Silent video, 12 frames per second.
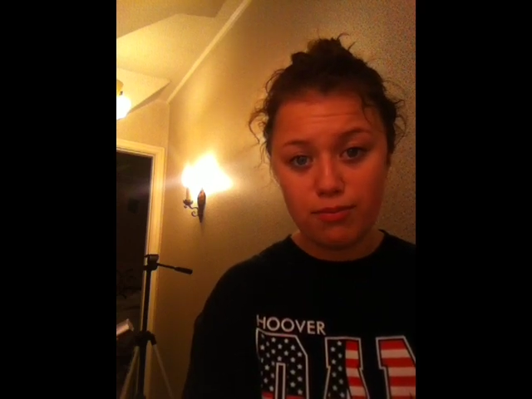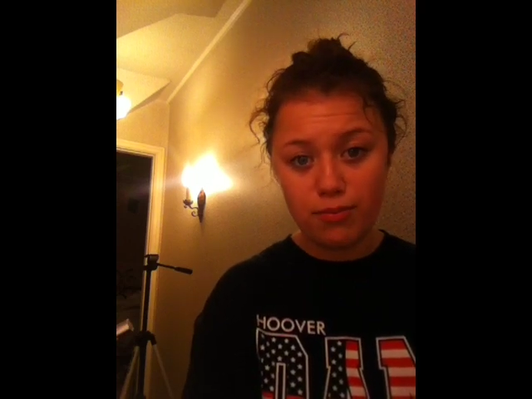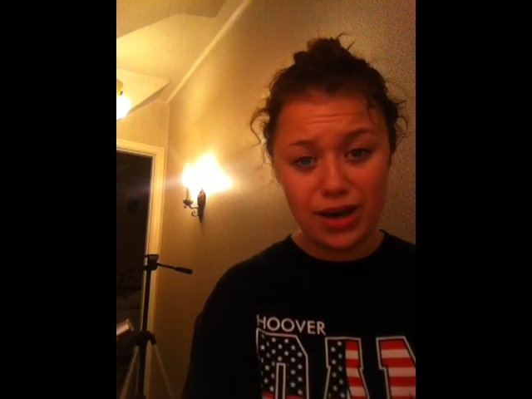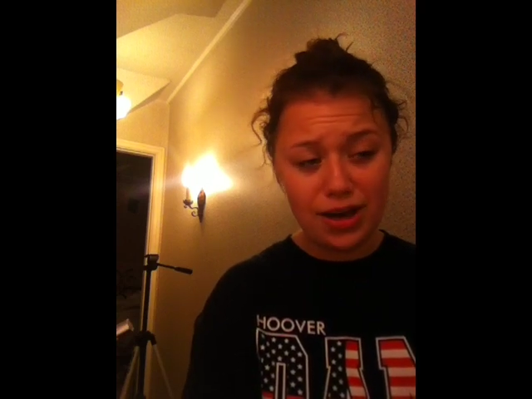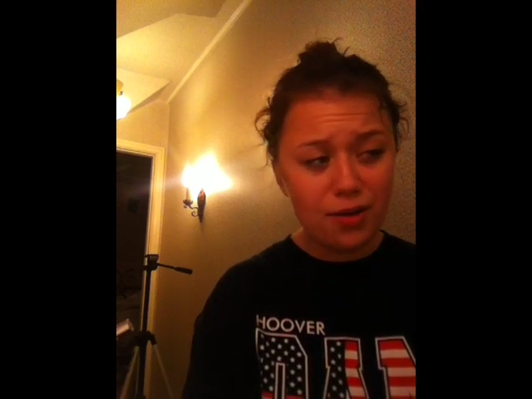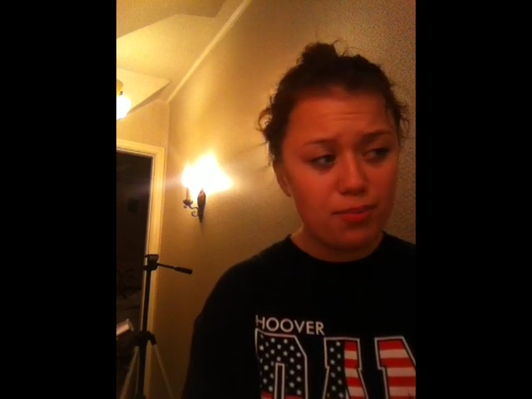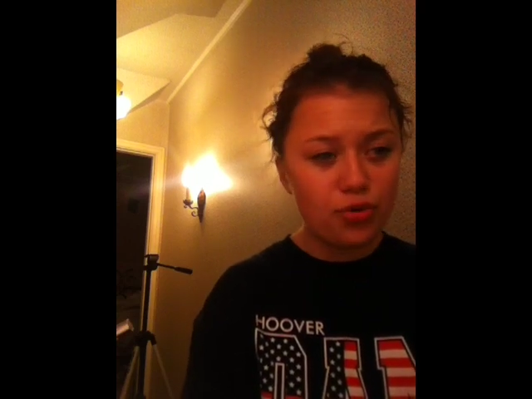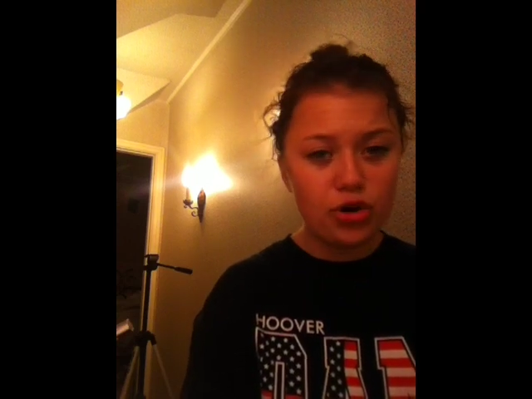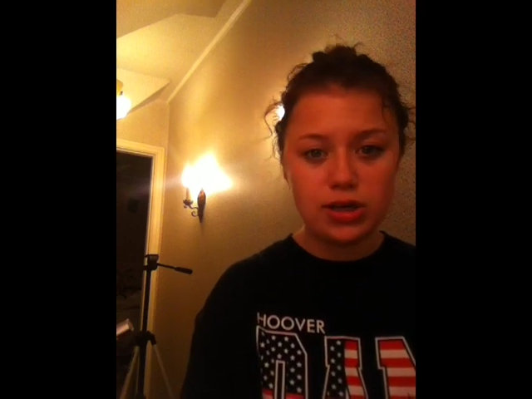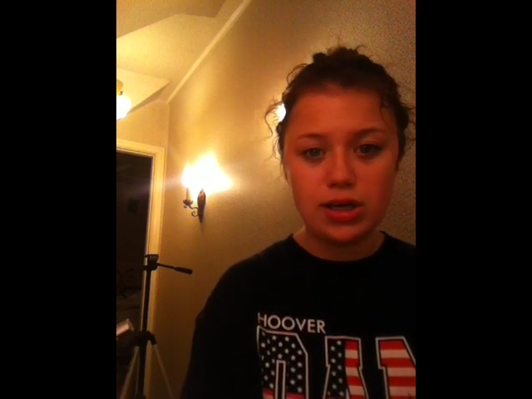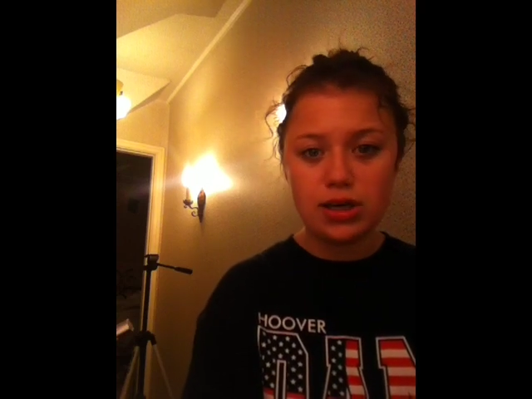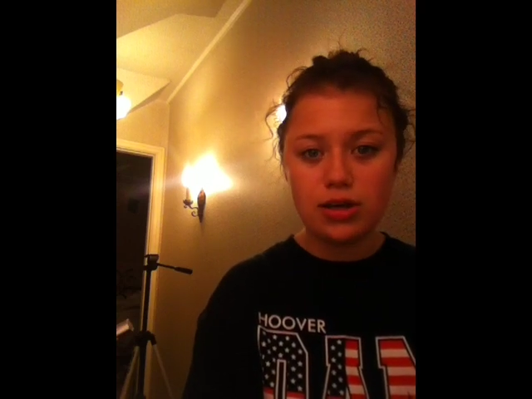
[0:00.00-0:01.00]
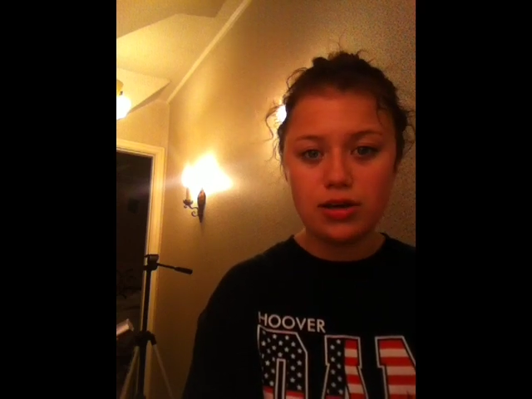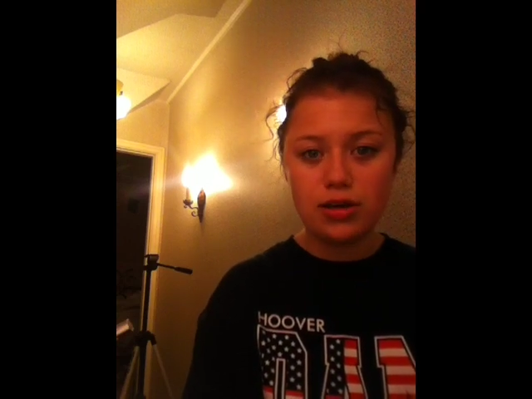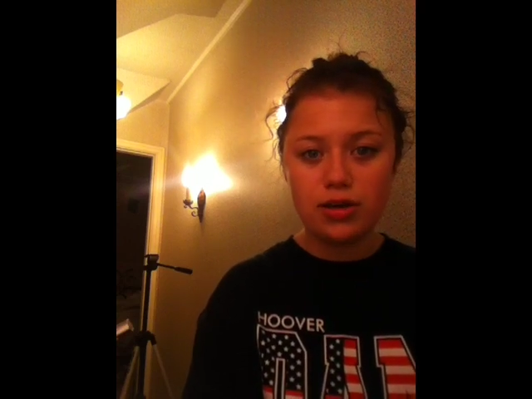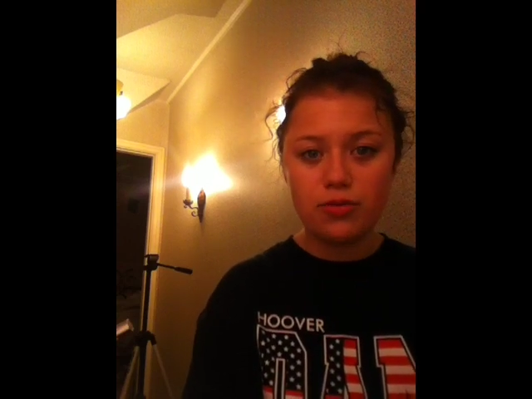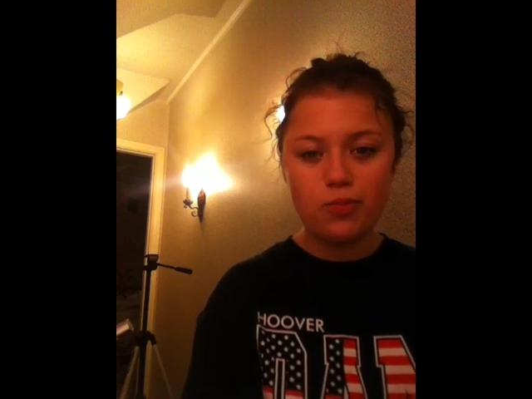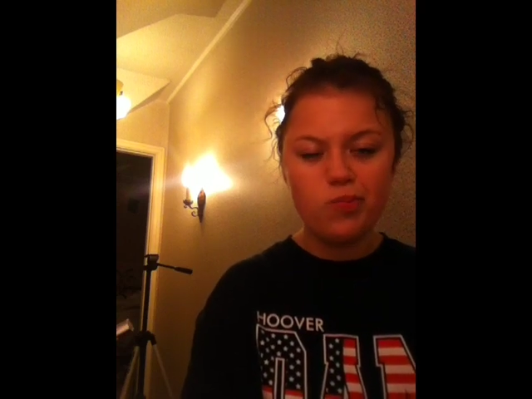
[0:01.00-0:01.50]
my upbringing, you
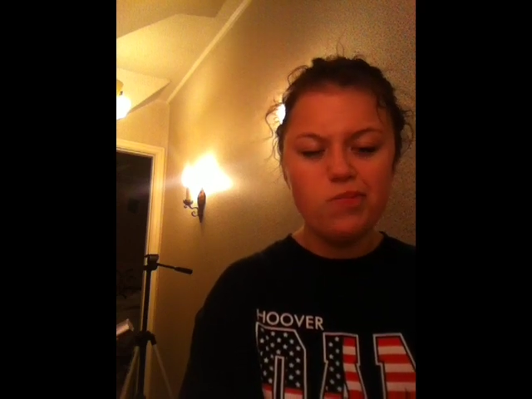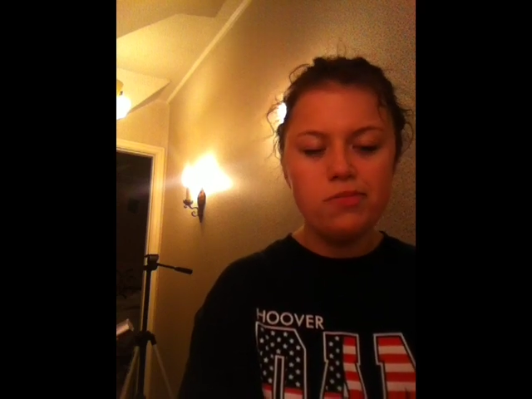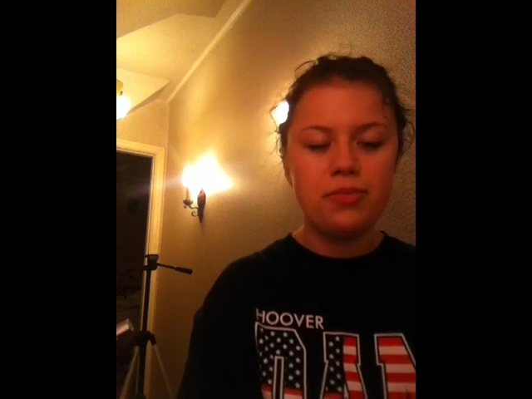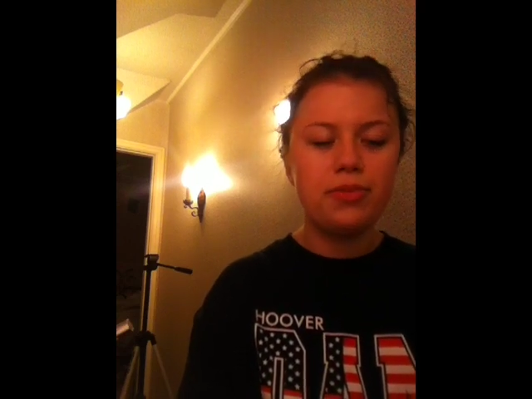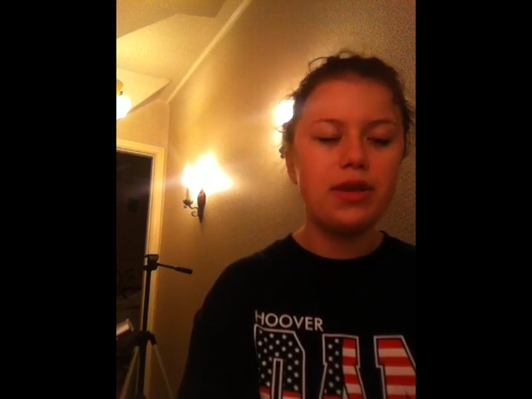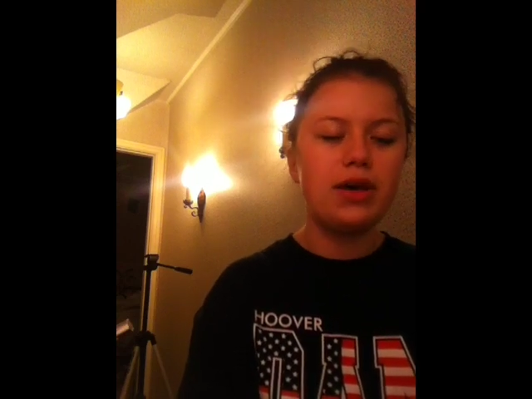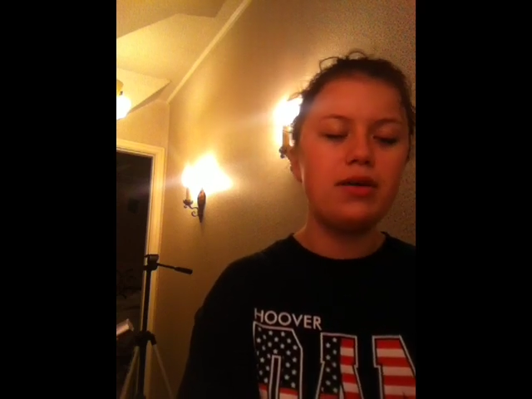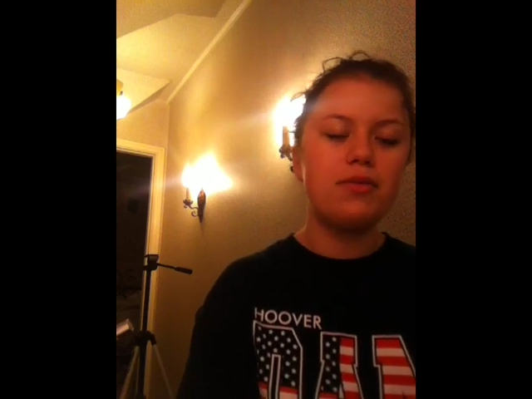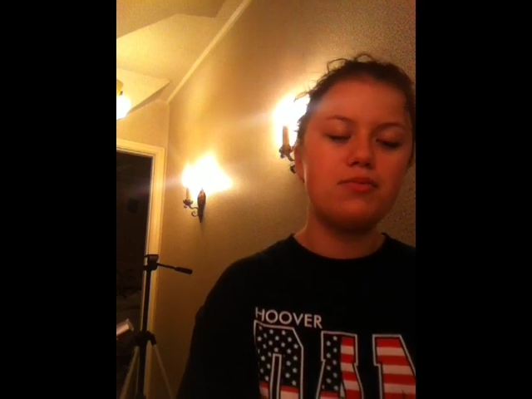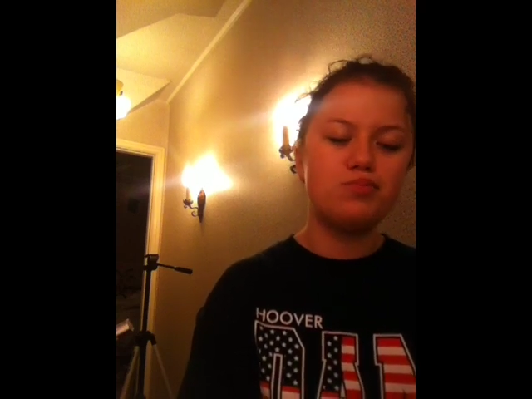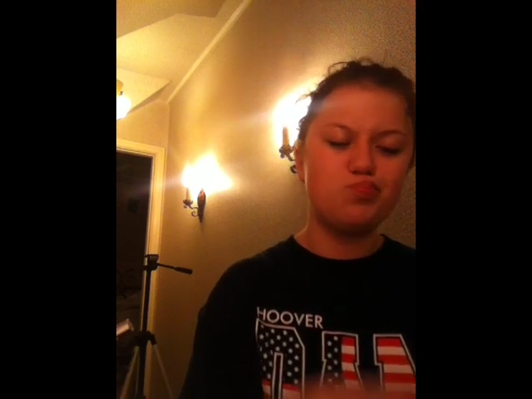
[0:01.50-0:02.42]
know? Like,